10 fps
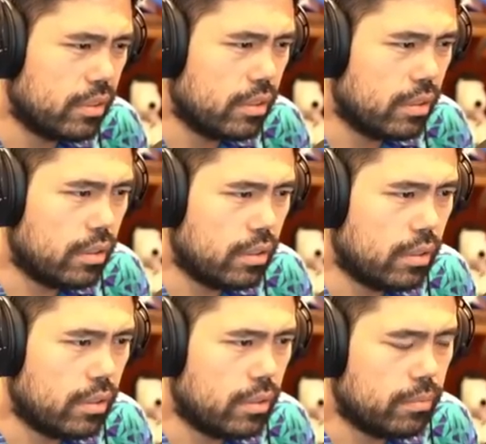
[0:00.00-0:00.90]

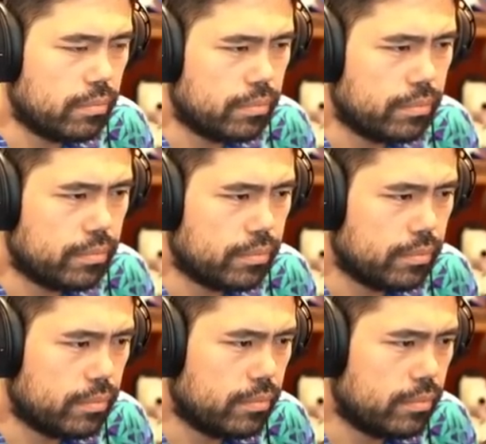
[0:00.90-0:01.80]

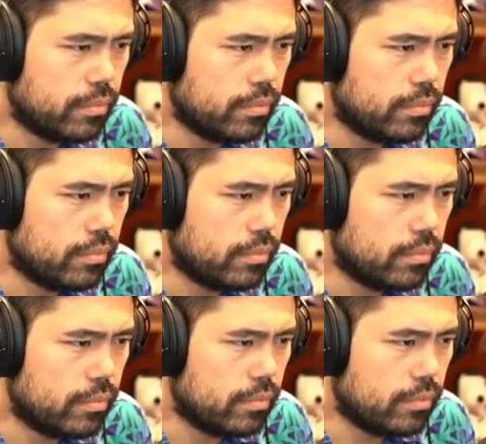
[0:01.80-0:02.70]

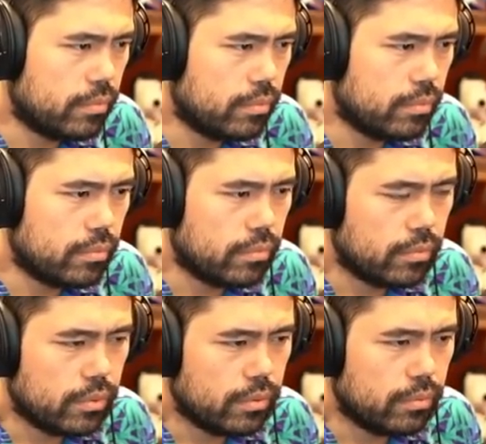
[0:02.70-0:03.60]
Nobody speaks.